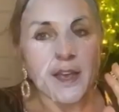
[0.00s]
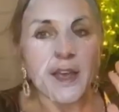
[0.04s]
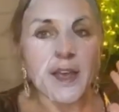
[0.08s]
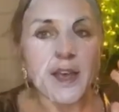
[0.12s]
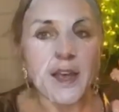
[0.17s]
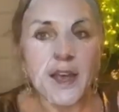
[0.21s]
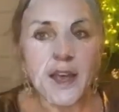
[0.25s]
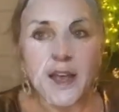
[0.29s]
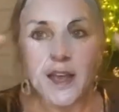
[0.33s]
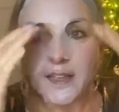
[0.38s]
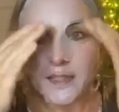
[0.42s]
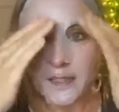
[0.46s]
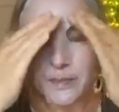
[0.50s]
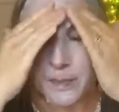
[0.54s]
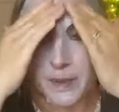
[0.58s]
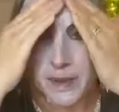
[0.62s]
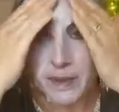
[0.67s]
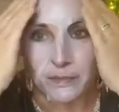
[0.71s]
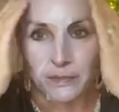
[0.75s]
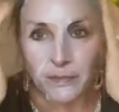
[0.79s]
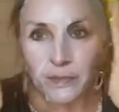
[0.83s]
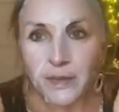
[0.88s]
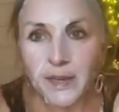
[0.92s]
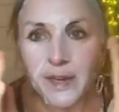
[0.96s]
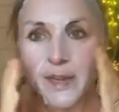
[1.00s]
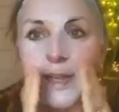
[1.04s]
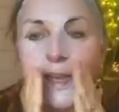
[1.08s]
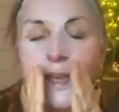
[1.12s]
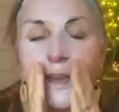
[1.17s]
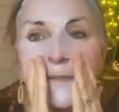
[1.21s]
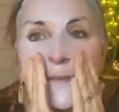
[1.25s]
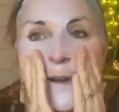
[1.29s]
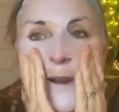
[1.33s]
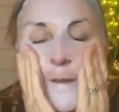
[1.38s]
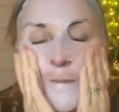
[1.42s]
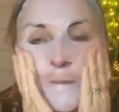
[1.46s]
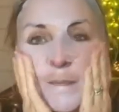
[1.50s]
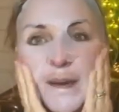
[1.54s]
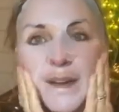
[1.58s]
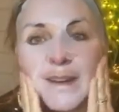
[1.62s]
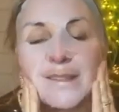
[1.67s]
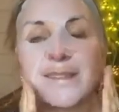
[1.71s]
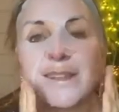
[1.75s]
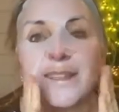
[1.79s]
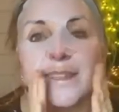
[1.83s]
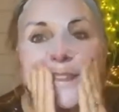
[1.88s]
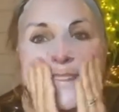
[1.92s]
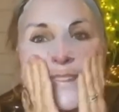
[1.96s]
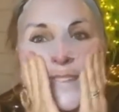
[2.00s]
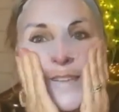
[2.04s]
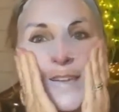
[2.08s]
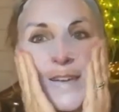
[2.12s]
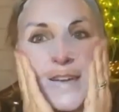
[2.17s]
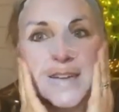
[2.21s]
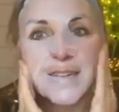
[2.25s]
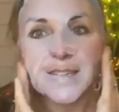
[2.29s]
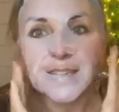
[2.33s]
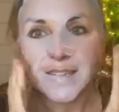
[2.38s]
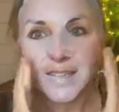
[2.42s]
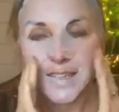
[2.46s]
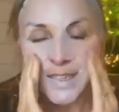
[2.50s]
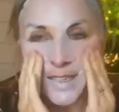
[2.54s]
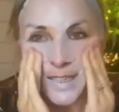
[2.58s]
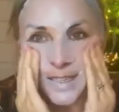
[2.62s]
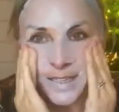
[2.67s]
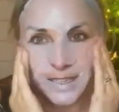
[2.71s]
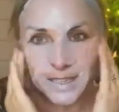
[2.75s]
has been really robustly tested,